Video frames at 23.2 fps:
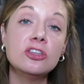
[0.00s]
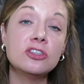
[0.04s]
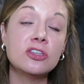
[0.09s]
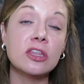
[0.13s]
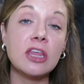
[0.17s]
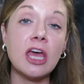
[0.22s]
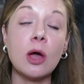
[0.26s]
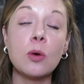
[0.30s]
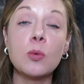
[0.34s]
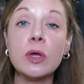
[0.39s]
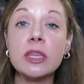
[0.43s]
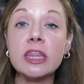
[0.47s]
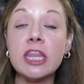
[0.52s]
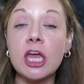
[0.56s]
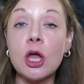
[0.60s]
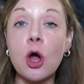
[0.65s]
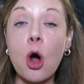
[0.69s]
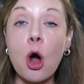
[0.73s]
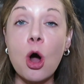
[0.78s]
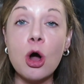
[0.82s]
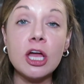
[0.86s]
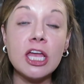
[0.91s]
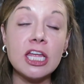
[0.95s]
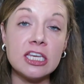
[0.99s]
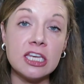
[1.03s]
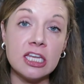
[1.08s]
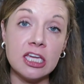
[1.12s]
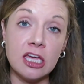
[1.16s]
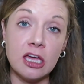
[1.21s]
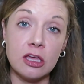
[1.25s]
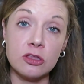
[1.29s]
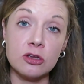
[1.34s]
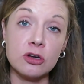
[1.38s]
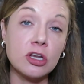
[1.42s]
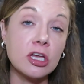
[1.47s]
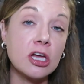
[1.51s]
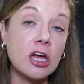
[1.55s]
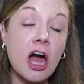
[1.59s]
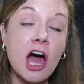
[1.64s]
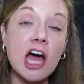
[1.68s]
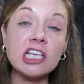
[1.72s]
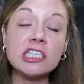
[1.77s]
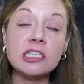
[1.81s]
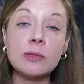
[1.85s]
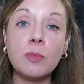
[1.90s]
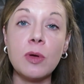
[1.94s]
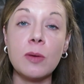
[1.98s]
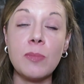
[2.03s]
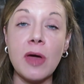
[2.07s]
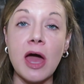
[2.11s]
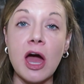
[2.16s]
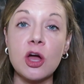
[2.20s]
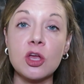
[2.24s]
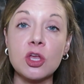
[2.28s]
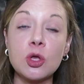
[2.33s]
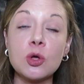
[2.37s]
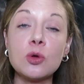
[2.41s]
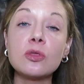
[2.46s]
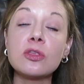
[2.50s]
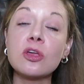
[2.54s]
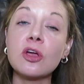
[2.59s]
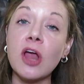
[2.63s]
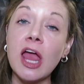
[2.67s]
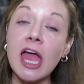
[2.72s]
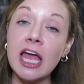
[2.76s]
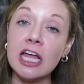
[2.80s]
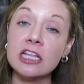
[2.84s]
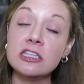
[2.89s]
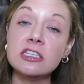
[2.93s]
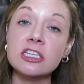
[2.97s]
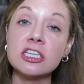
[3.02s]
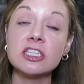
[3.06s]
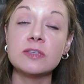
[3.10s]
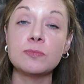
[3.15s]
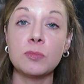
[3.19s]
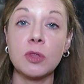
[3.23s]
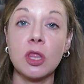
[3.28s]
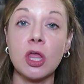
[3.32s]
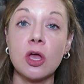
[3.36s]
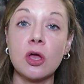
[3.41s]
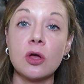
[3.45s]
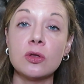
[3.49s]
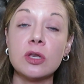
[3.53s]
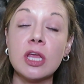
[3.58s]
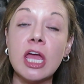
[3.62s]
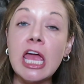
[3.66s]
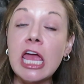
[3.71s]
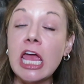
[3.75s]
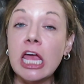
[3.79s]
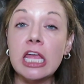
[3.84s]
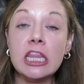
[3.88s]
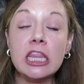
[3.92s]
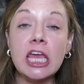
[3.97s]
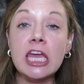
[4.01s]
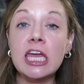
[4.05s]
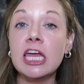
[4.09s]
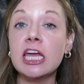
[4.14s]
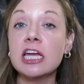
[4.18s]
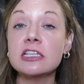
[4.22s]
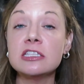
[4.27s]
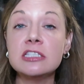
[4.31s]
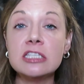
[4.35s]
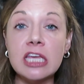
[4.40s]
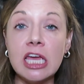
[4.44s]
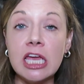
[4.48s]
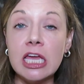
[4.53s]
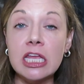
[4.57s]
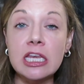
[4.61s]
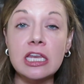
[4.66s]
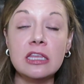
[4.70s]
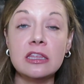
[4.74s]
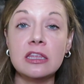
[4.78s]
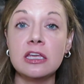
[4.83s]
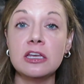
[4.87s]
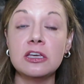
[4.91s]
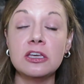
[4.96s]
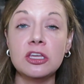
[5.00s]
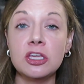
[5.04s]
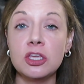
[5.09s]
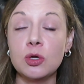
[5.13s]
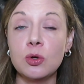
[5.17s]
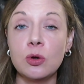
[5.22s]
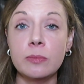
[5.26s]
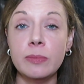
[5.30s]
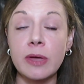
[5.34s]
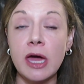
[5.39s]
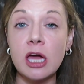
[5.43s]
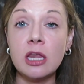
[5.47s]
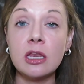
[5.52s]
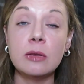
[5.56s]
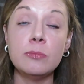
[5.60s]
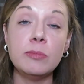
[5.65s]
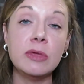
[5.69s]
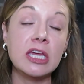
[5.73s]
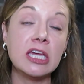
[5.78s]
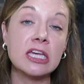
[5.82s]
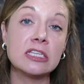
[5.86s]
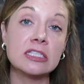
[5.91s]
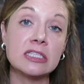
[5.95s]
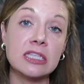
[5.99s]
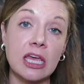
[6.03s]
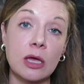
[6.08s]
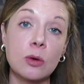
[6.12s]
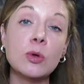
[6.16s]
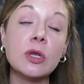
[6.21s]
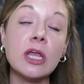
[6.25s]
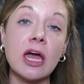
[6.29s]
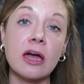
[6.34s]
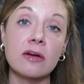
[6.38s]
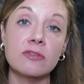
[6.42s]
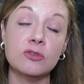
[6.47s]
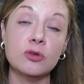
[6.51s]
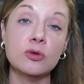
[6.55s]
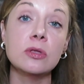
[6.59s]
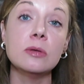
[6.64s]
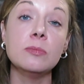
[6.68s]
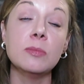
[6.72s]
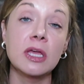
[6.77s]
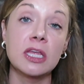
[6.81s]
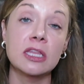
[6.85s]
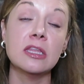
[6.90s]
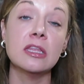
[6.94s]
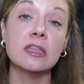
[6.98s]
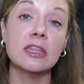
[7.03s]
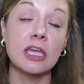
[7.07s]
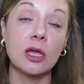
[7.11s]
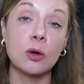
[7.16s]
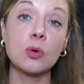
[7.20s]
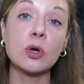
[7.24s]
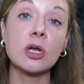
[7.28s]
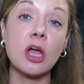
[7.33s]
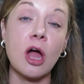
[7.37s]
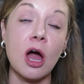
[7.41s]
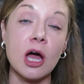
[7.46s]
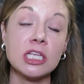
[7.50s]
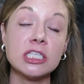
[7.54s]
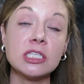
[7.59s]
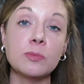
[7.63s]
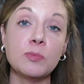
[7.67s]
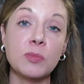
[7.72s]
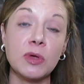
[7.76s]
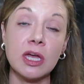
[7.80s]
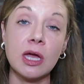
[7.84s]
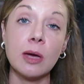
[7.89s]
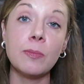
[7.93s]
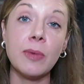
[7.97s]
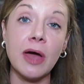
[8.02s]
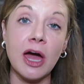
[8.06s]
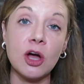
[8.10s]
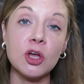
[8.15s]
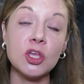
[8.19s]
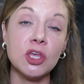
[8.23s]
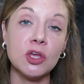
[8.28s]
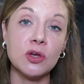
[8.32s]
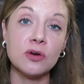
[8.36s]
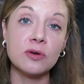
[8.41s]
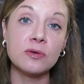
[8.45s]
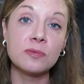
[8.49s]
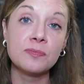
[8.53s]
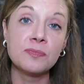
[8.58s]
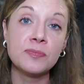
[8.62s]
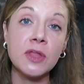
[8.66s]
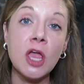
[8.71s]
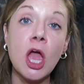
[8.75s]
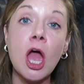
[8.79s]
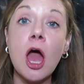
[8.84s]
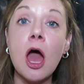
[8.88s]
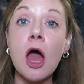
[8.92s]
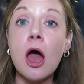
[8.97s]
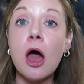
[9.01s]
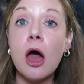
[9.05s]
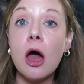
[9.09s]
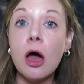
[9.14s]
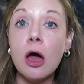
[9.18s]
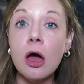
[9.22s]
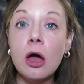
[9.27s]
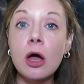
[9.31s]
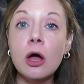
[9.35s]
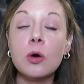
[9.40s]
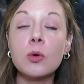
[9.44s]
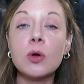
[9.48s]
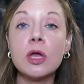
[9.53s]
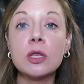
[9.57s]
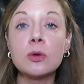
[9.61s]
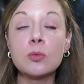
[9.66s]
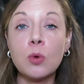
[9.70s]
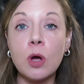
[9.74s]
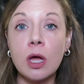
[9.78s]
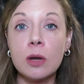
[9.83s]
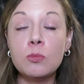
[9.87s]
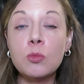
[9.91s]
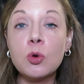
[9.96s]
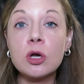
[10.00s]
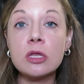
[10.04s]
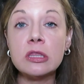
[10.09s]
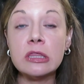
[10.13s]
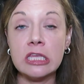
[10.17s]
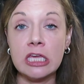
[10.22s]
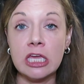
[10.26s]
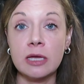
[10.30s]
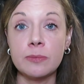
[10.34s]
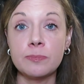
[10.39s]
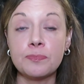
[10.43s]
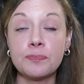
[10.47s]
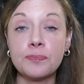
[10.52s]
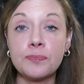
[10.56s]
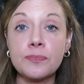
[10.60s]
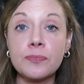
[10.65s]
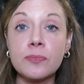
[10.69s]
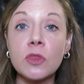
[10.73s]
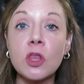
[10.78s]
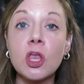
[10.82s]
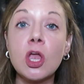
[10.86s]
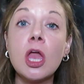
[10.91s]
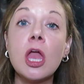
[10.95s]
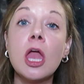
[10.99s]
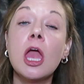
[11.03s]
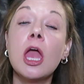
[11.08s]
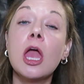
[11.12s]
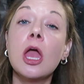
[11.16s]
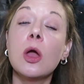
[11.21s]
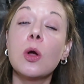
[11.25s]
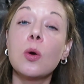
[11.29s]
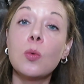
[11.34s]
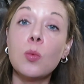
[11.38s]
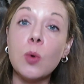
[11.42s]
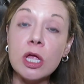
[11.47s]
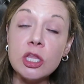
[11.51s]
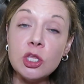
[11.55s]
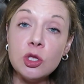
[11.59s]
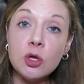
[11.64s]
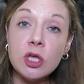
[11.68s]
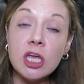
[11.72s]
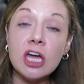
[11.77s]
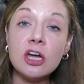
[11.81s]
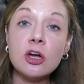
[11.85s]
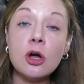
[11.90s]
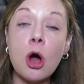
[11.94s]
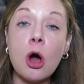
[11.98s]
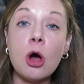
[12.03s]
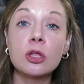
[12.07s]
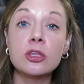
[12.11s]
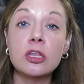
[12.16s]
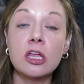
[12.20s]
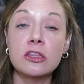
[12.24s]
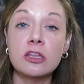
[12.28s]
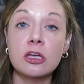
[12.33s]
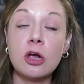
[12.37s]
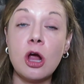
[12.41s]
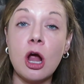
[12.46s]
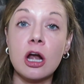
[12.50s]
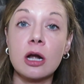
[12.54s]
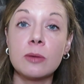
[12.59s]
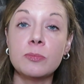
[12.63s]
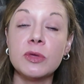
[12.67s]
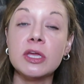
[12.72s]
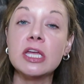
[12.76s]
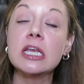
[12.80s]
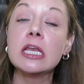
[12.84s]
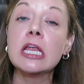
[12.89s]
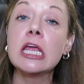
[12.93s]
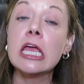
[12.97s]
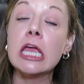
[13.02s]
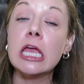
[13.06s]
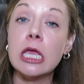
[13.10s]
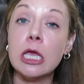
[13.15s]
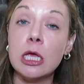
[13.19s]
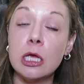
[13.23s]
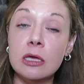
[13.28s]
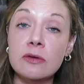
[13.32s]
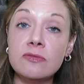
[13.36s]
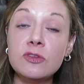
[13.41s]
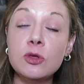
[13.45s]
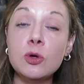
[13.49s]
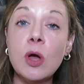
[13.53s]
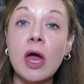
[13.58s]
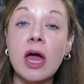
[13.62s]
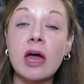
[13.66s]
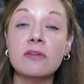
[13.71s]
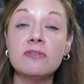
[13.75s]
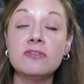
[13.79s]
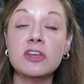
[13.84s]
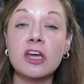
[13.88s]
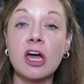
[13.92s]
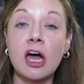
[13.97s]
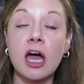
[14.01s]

so that when they all get together to gossip about you, their heads explode. And they can't say anything to you about it because they would have to admit that they were gossiping about you. Oh, and one more thing. When you get called on the carpet, if you have